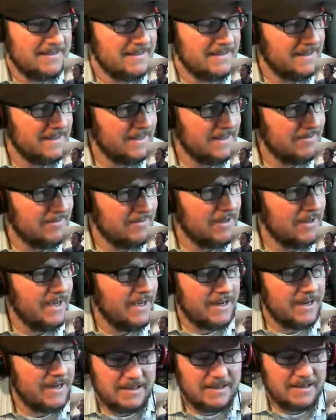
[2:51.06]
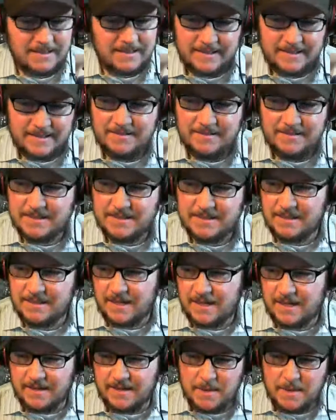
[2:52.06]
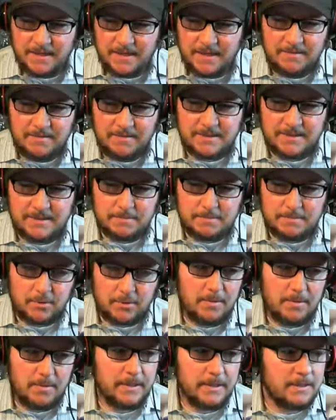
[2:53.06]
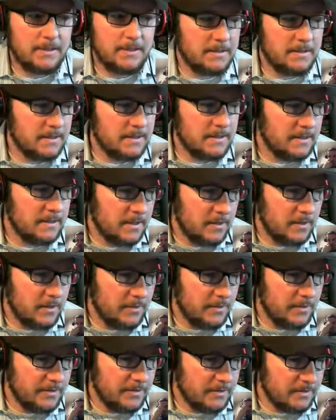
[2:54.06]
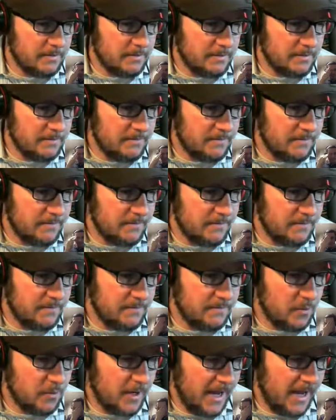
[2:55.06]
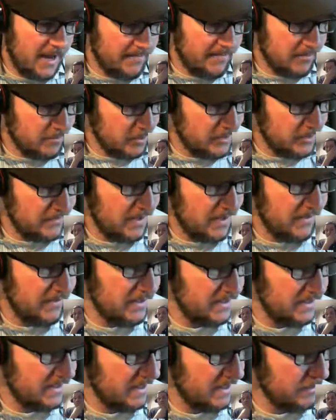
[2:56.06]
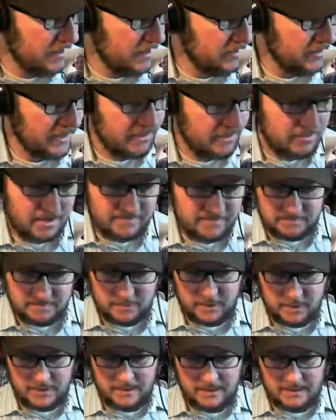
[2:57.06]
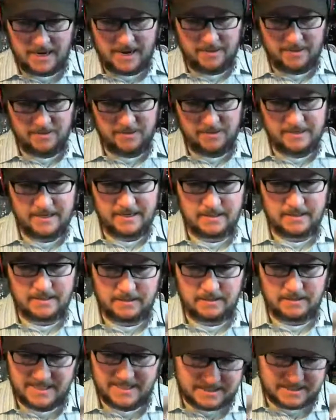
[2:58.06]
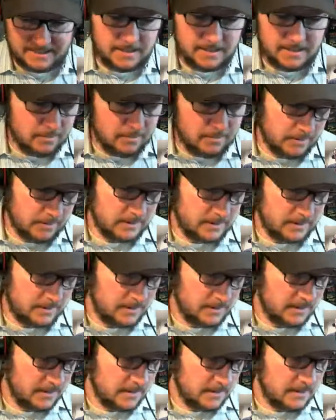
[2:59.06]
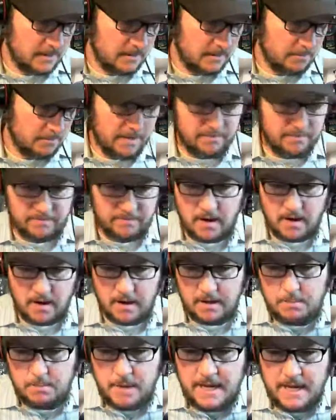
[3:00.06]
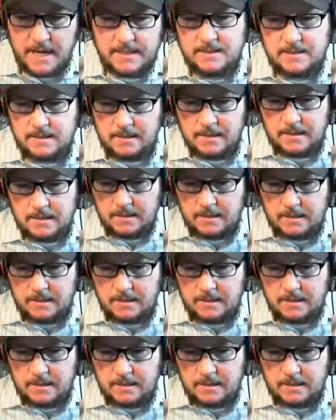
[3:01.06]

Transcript: well, I had a that was a lot. Man, that was probably the on the four and a half, almost five years I've been drinking craft beer. I think last year was by far the best year